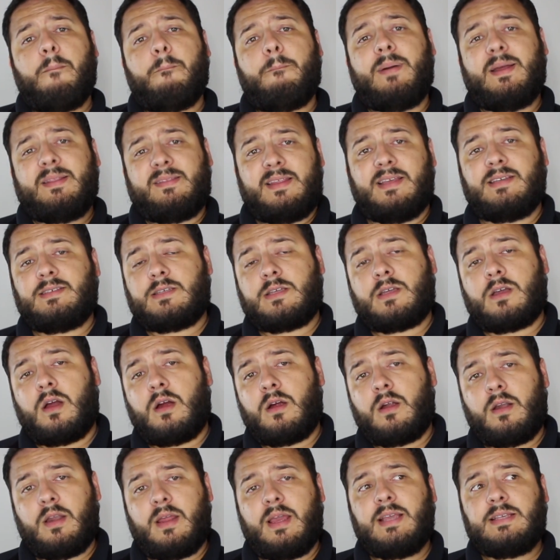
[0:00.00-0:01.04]
But this
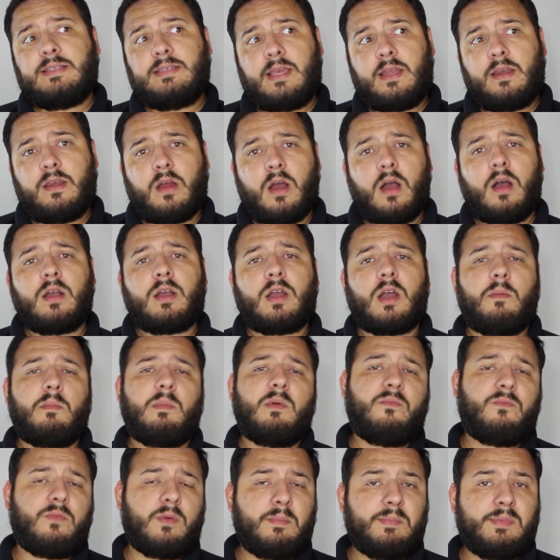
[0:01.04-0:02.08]
card is an
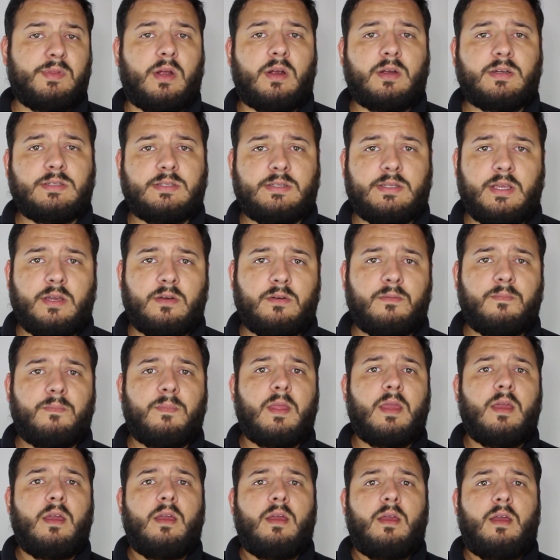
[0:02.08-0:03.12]
uncommon from
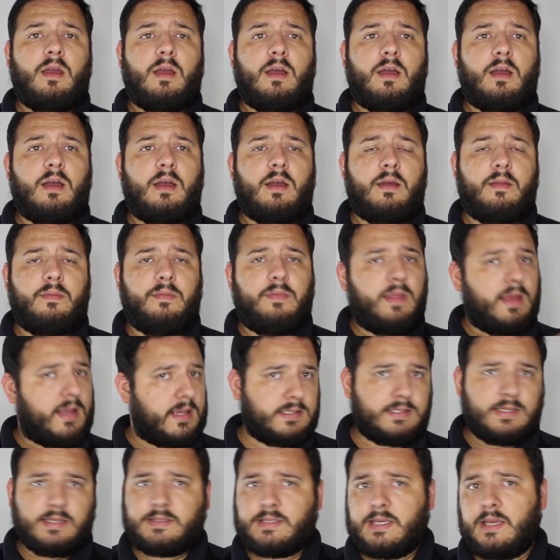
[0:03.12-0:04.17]
Darksteel. Like I
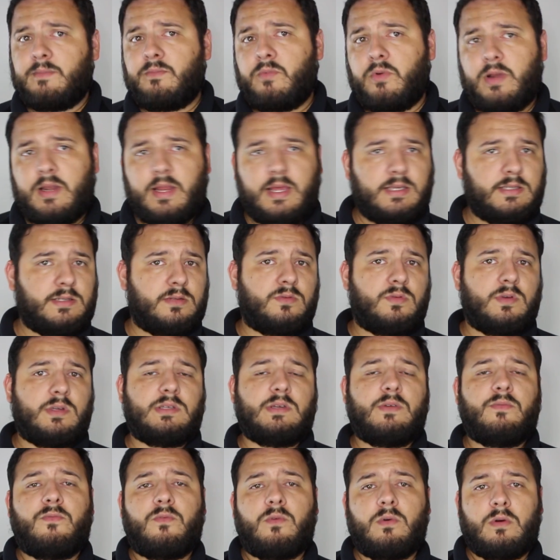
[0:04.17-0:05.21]
said, same release,
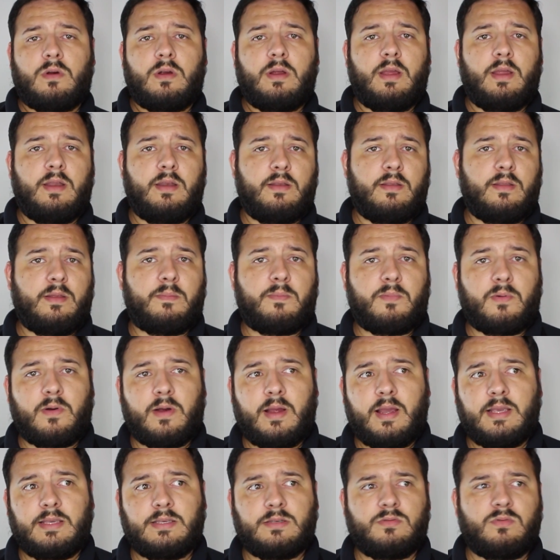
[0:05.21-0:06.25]
2004, and the
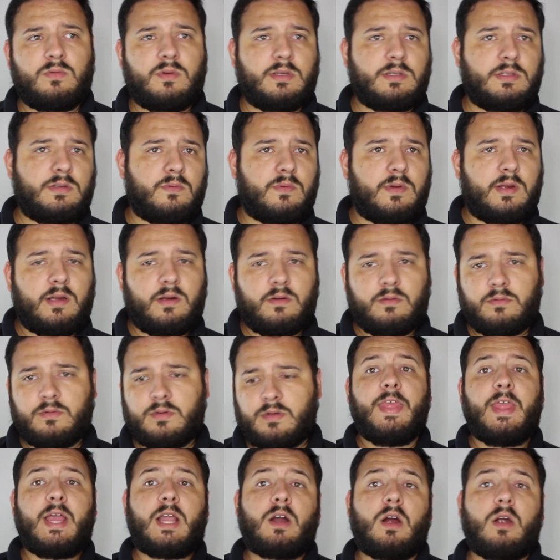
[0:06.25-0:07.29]
price was around,
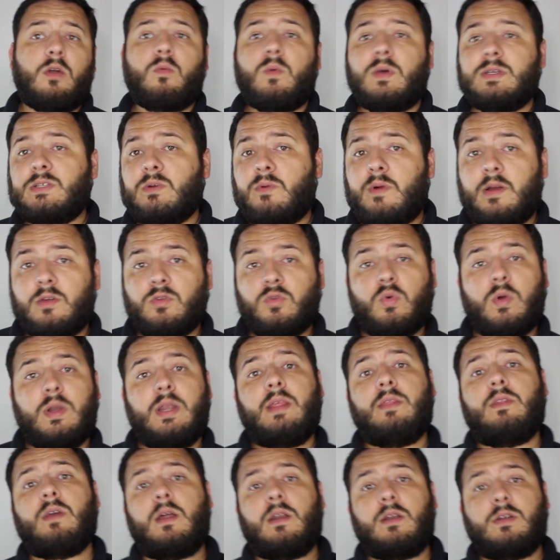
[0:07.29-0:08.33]
the card was around
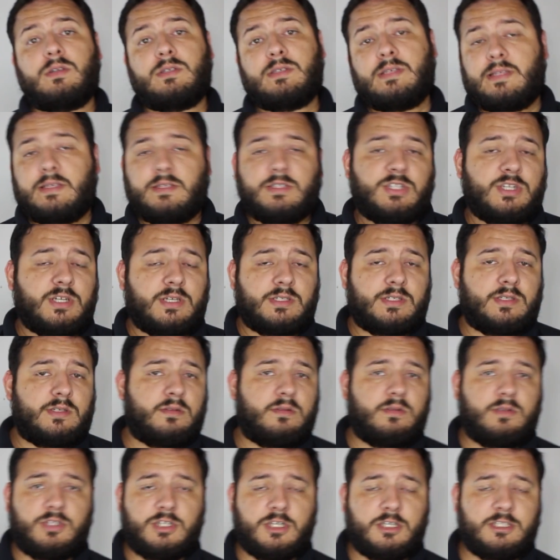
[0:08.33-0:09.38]
$20
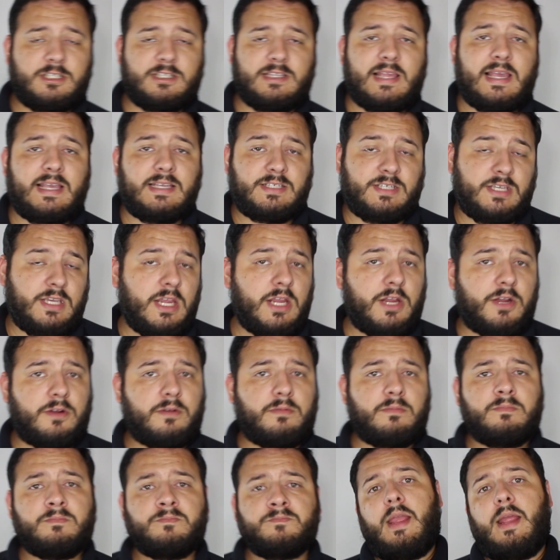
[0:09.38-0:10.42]
just last
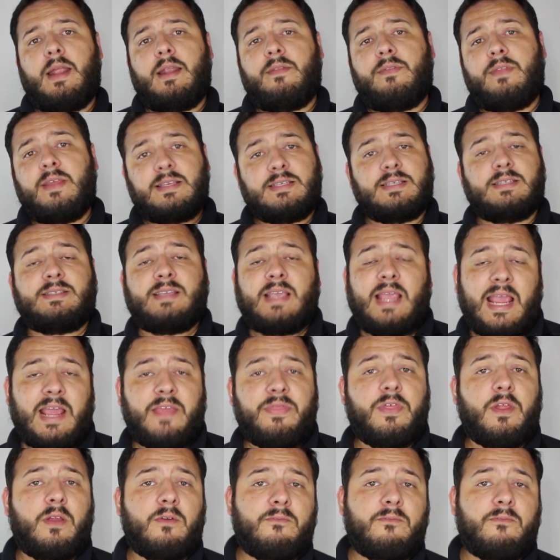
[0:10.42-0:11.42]
year. And this is Aether